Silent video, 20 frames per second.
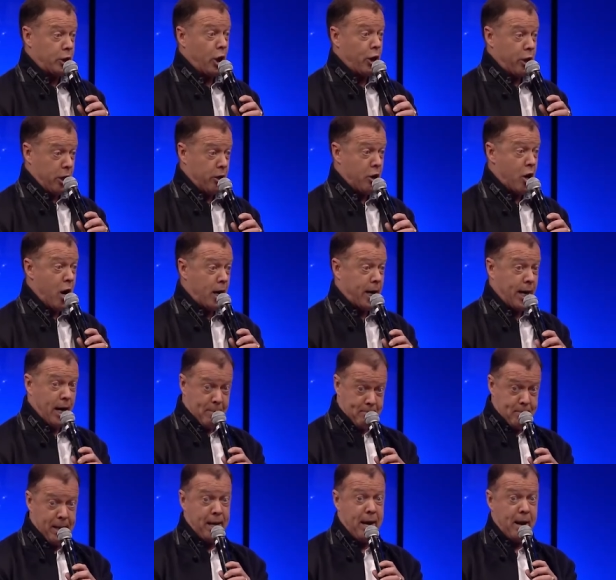are going to knock at a
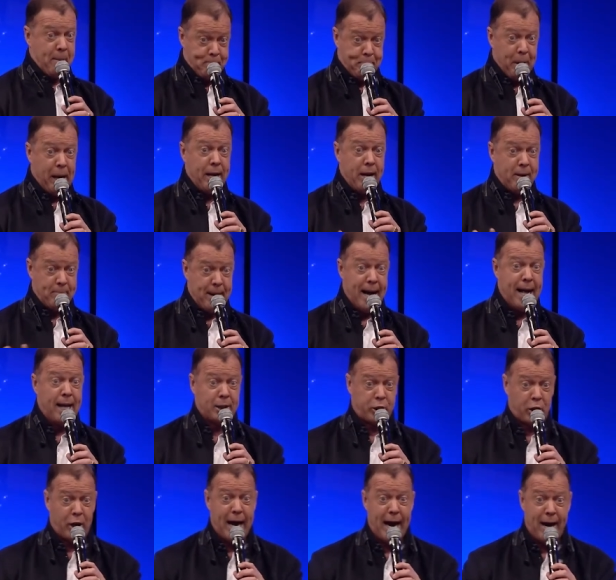million billion
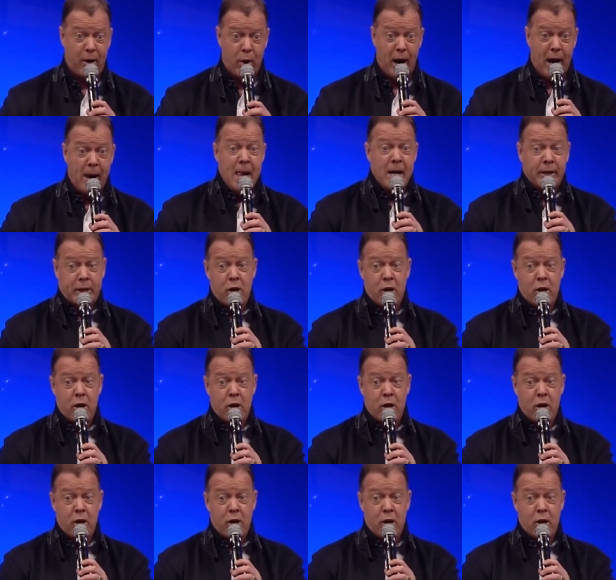miles an hour.